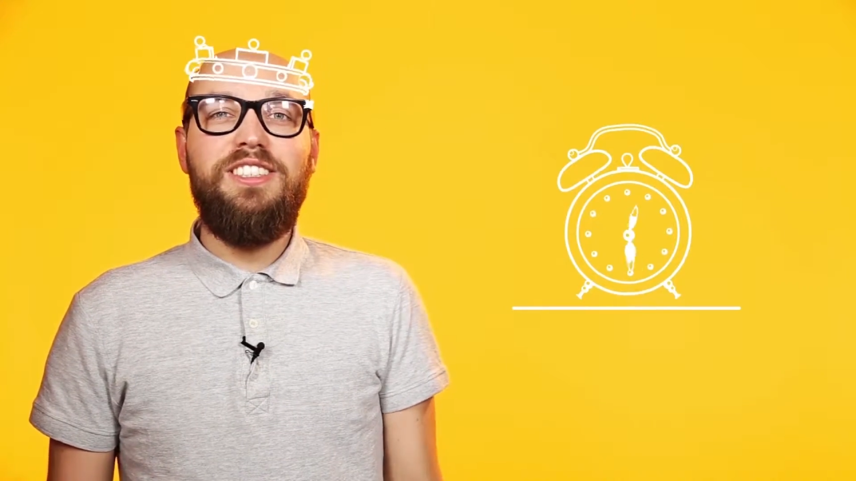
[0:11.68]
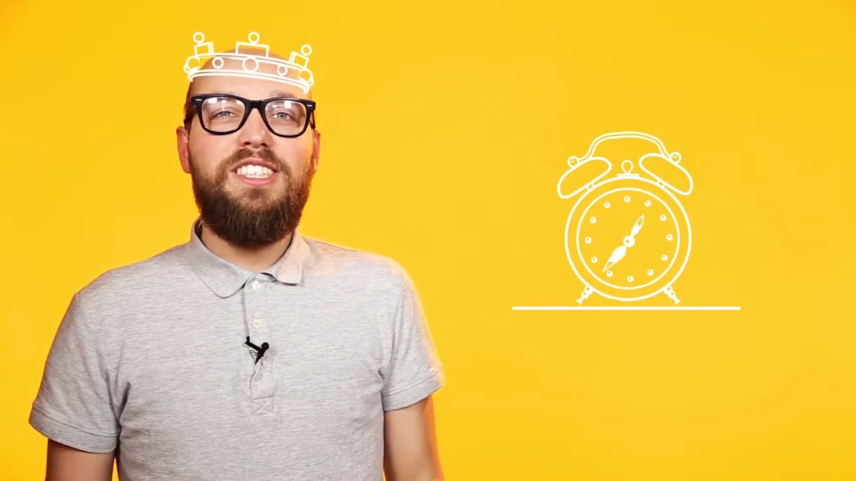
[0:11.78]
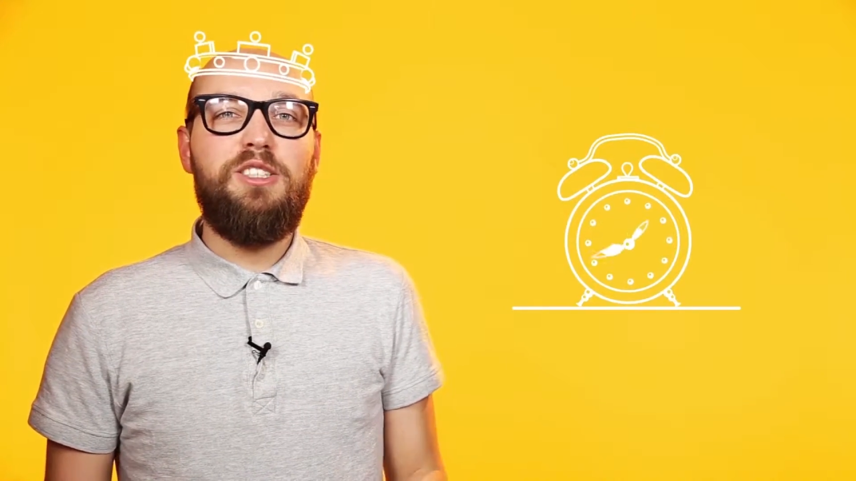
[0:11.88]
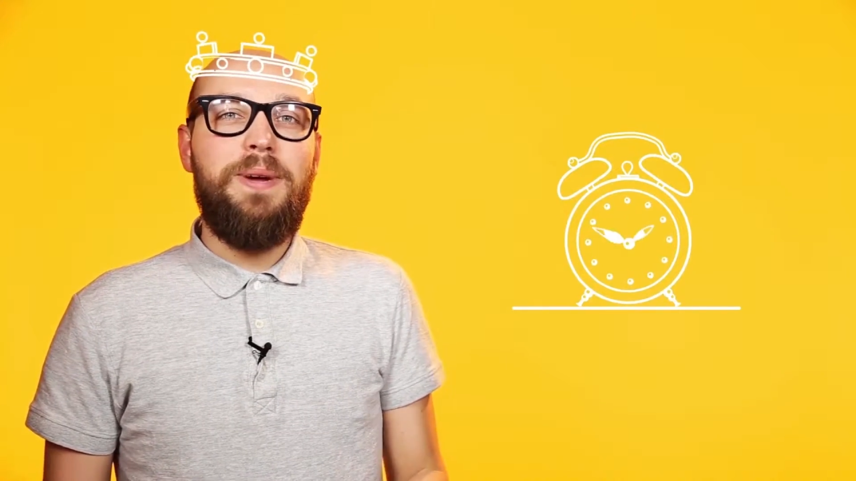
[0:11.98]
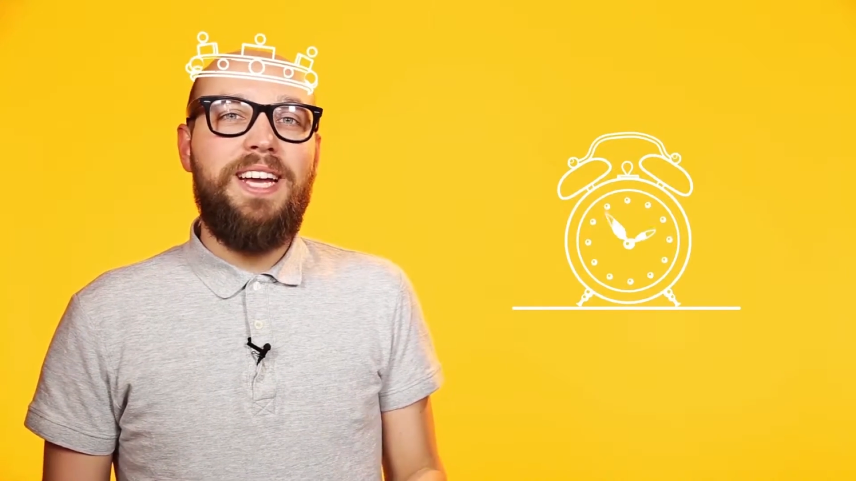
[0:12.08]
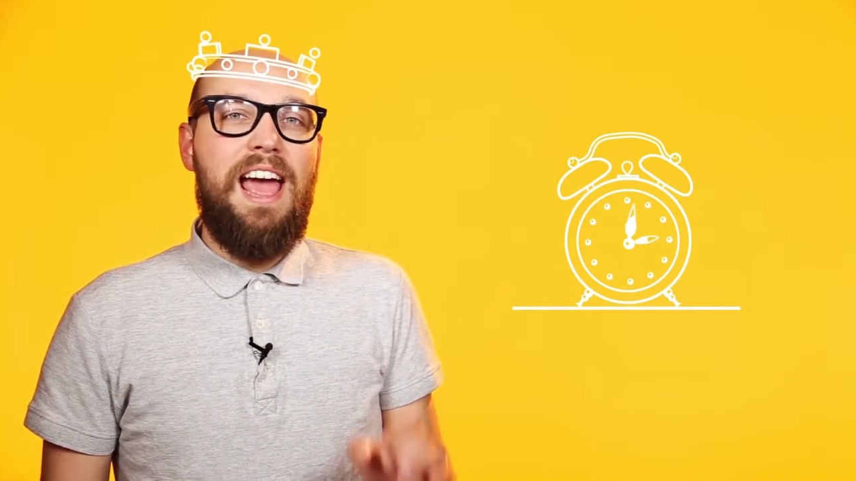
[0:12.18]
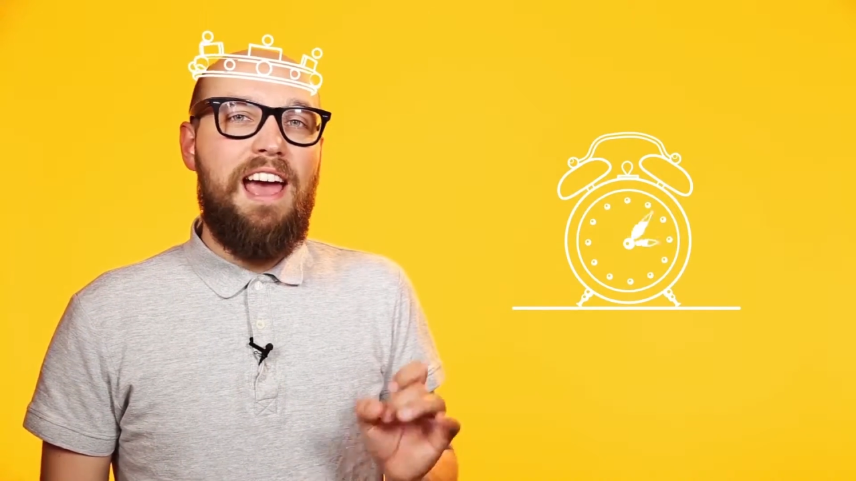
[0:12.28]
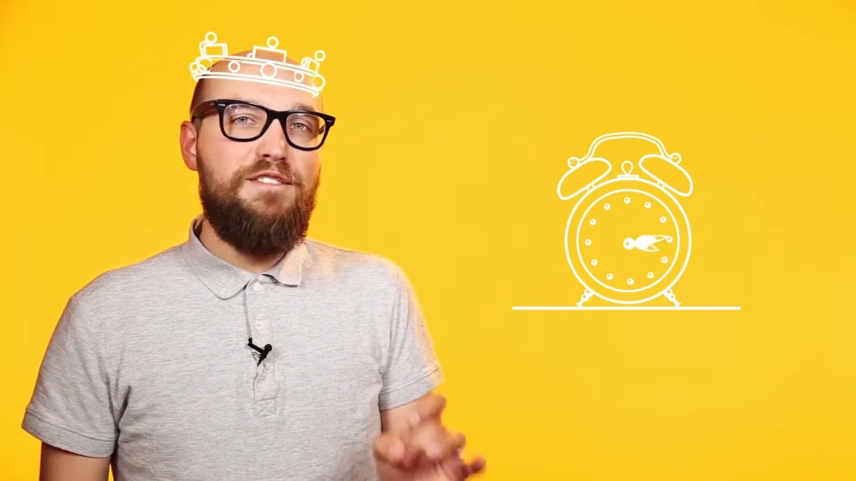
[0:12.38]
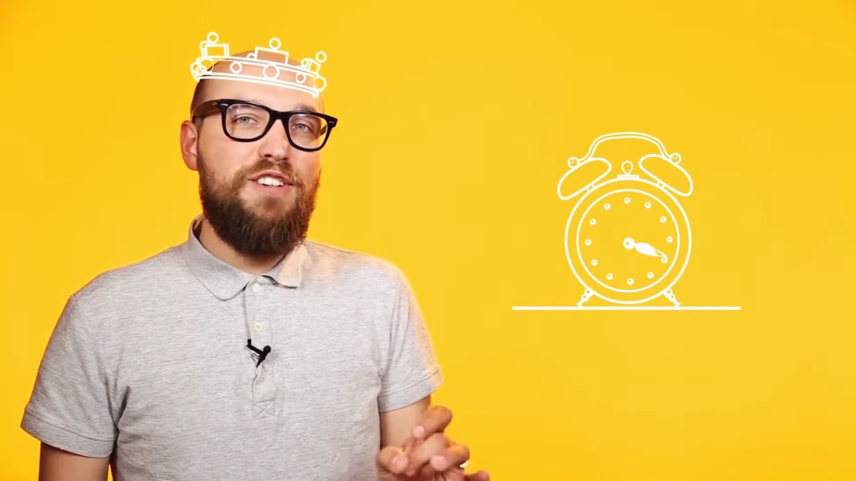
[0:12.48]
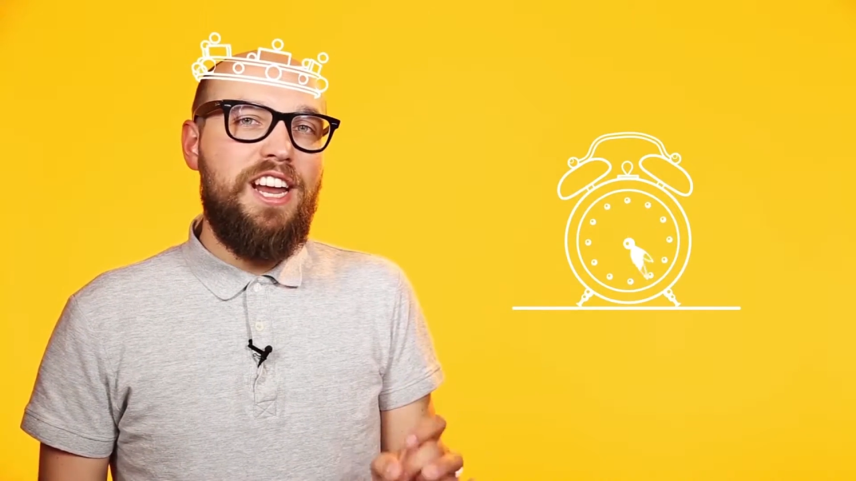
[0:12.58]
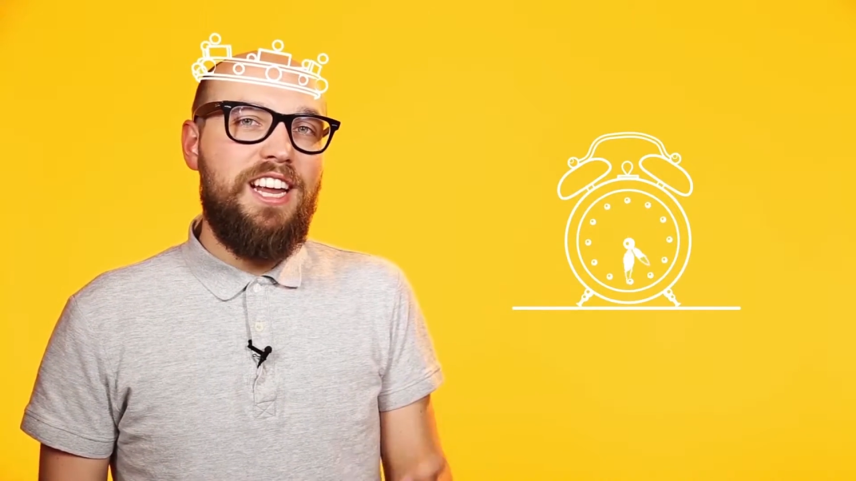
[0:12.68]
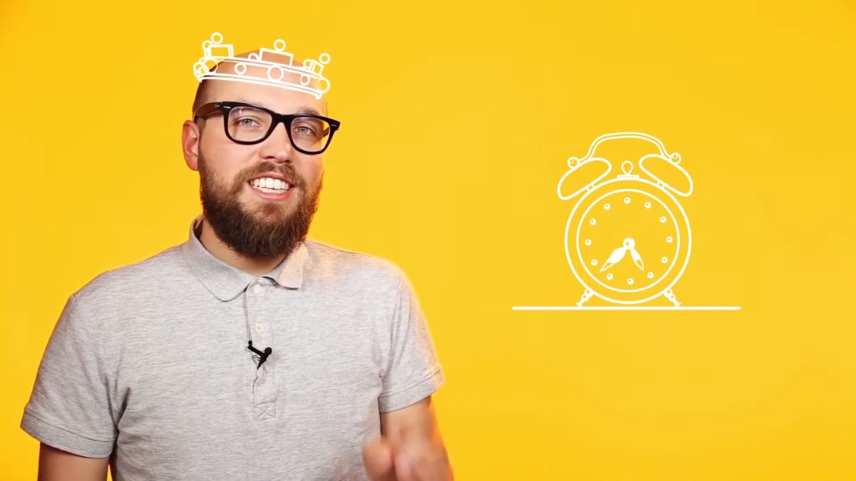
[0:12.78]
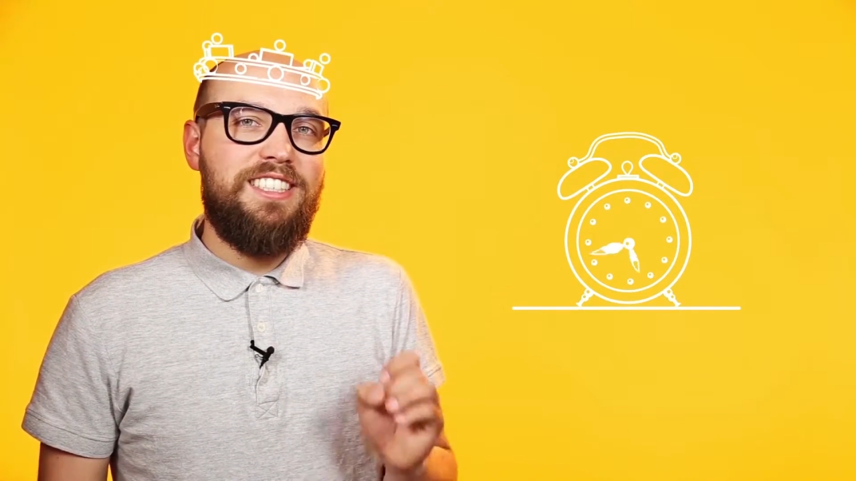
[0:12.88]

you need to make every